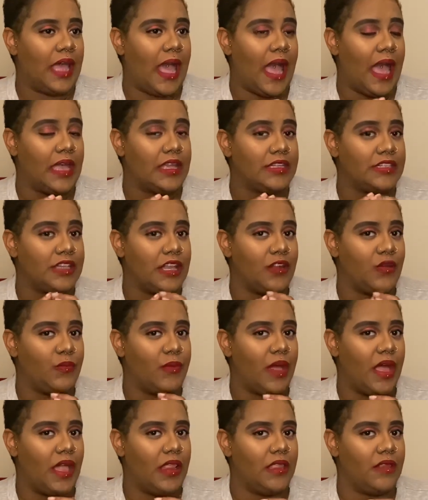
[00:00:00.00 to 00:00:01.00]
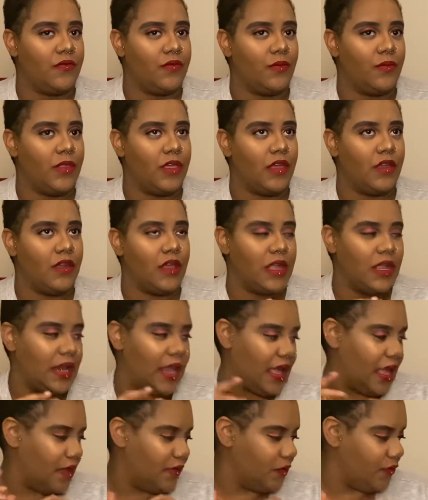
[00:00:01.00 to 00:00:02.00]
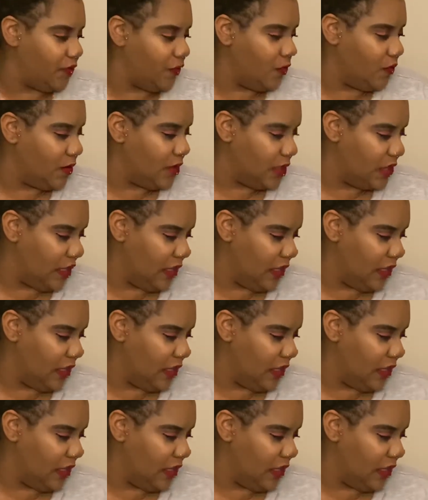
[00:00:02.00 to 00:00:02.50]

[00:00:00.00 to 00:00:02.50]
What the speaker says: eyeshadow palette from there, and I have a few of